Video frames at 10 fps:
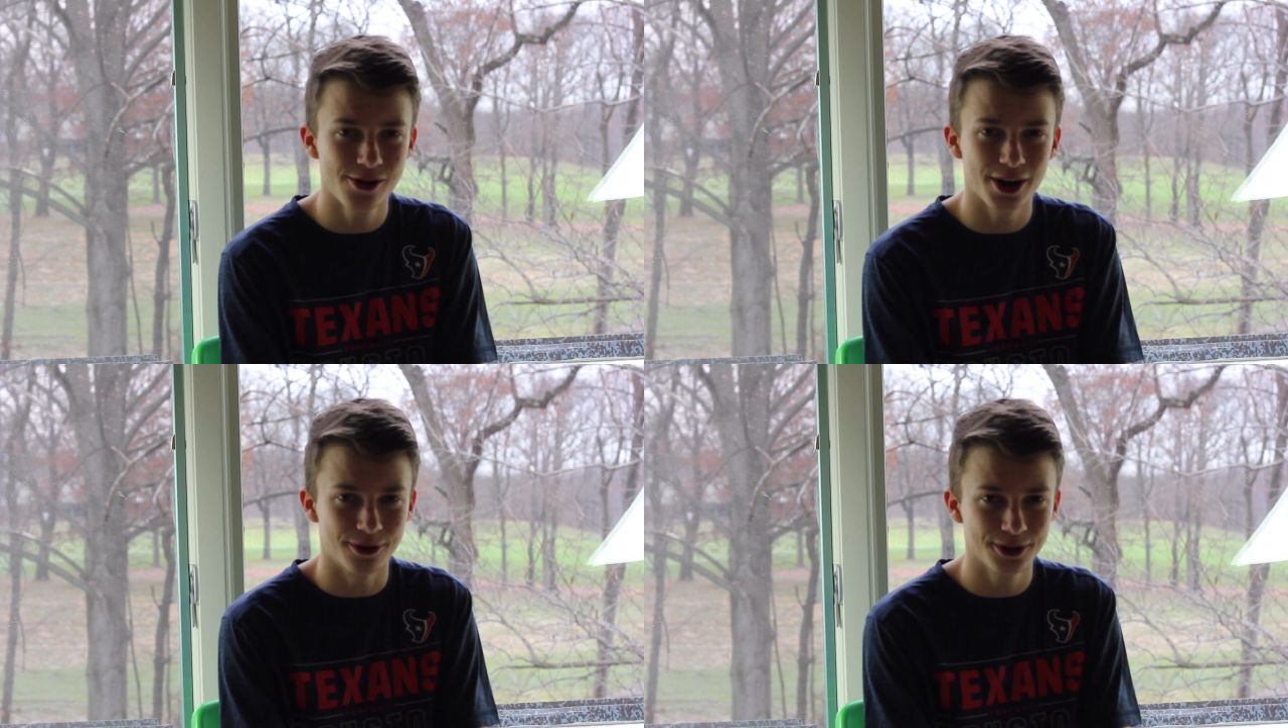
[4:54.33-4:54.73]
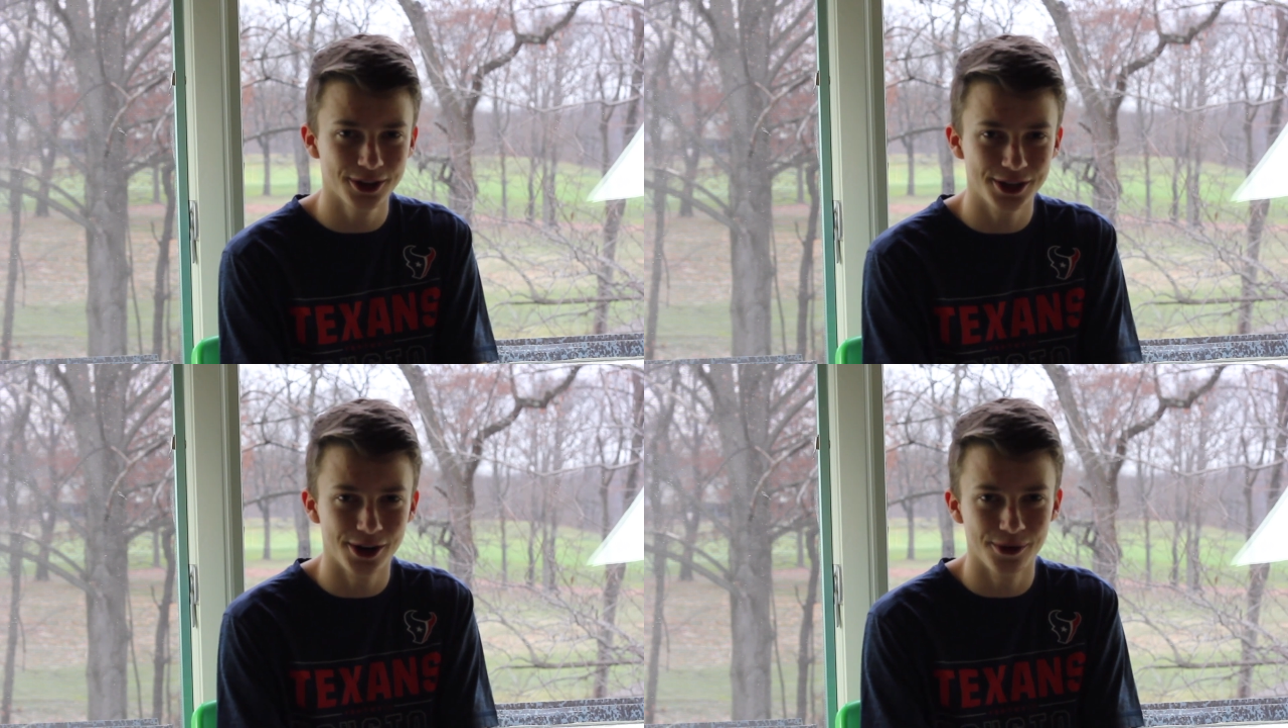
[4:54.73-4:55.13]
I
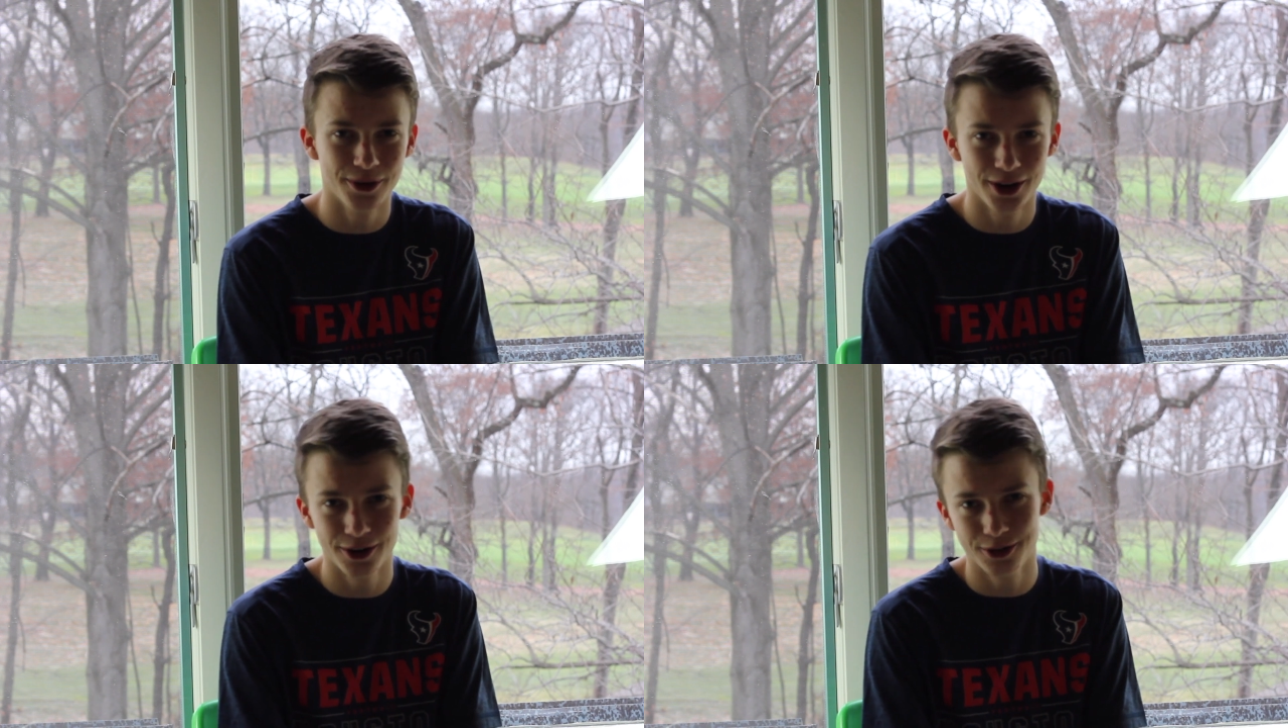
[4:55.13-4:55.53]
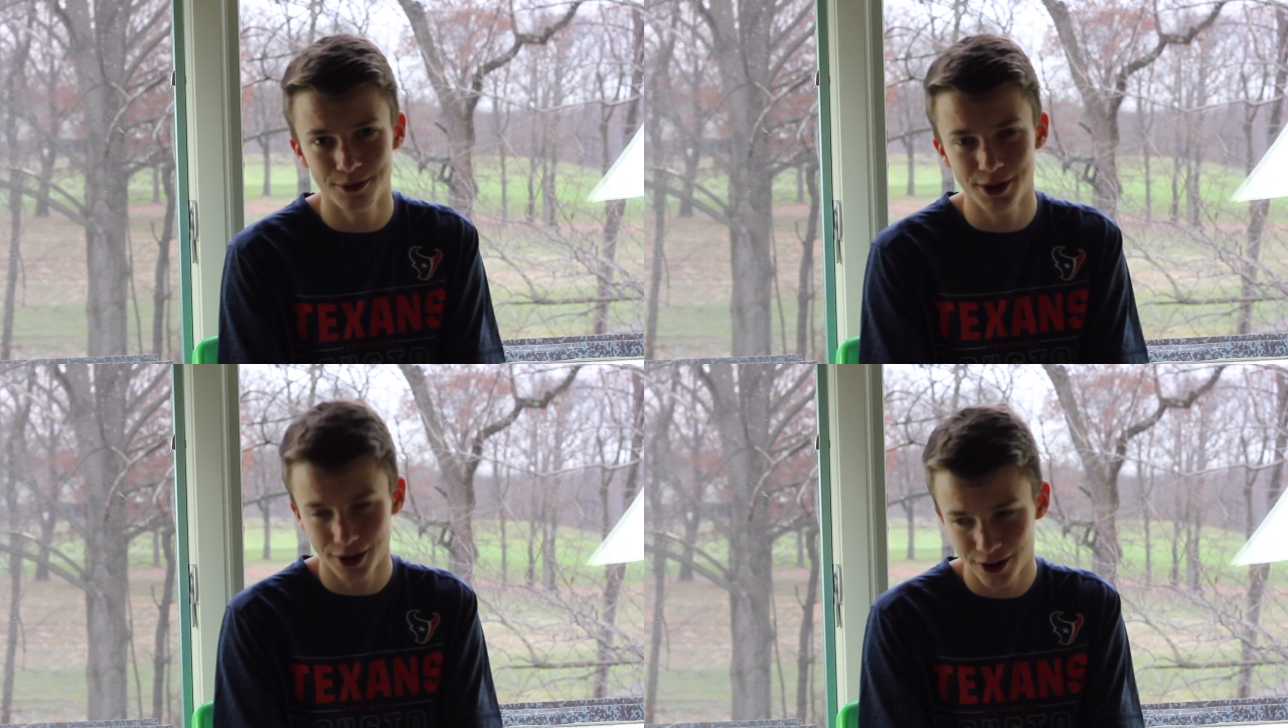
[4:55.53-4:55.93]
really don't know, to
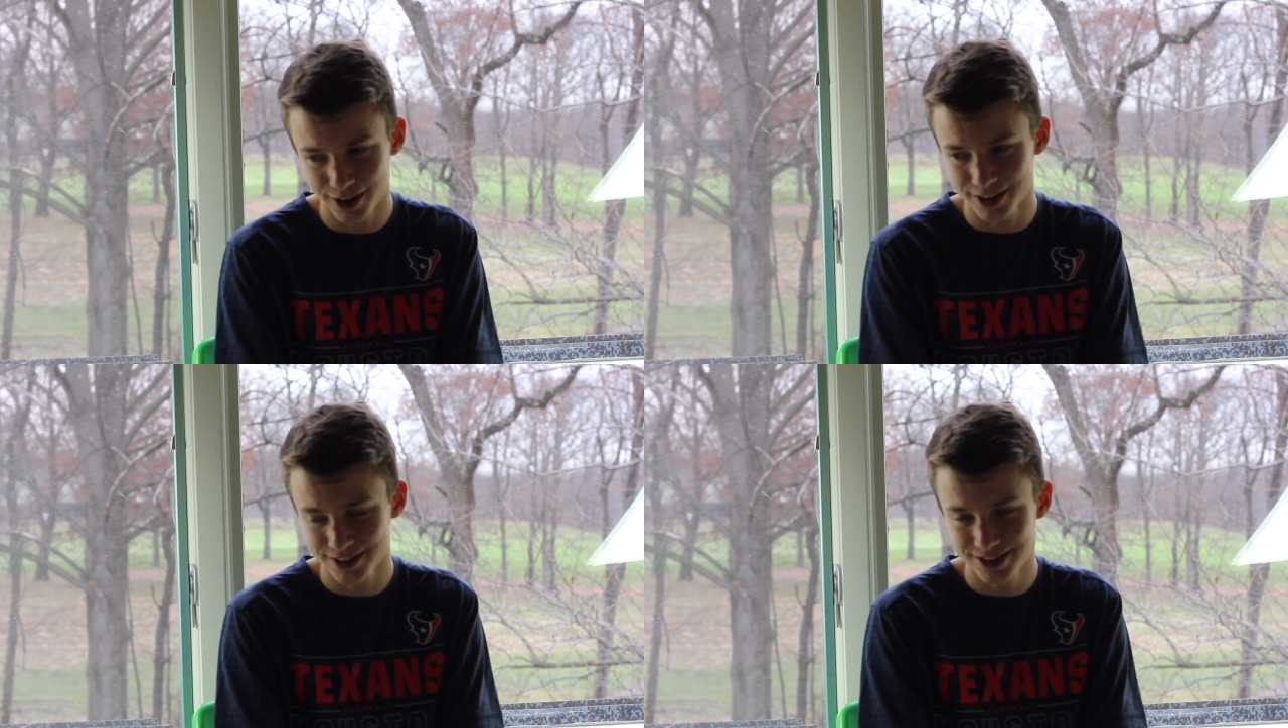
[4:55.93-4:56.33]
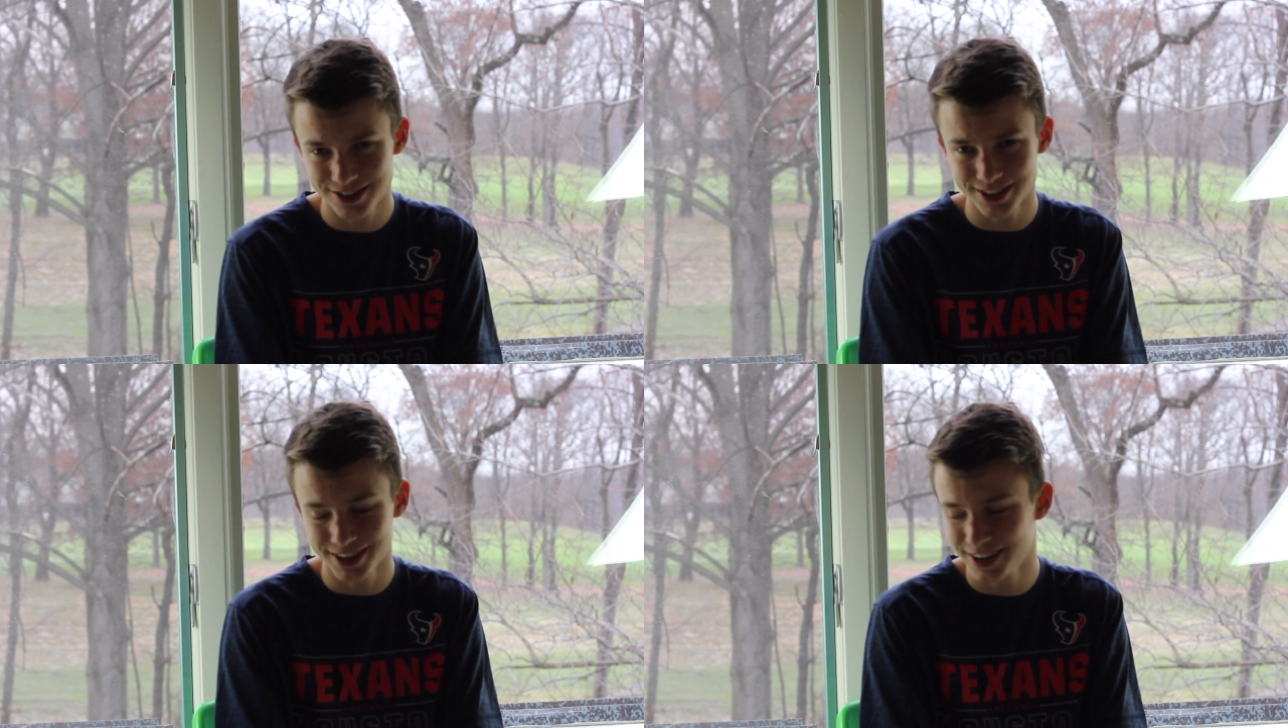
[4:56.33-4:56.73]
be
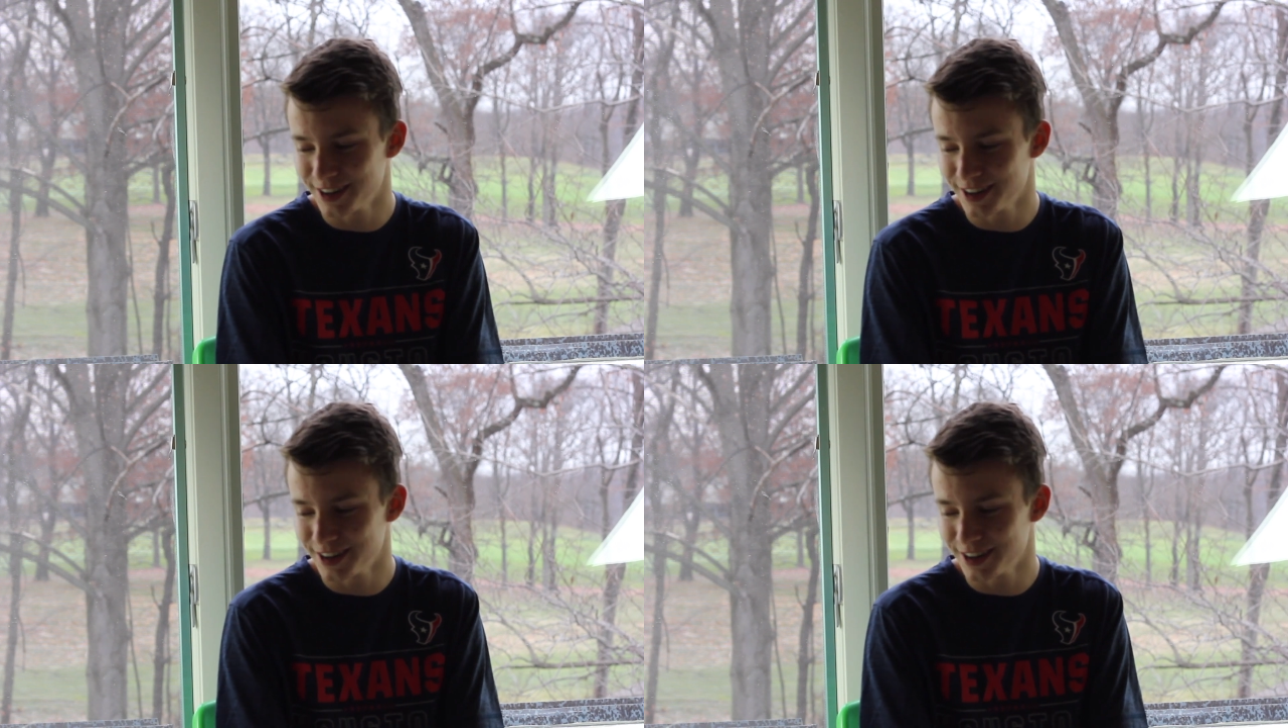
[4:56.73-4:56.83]
honest.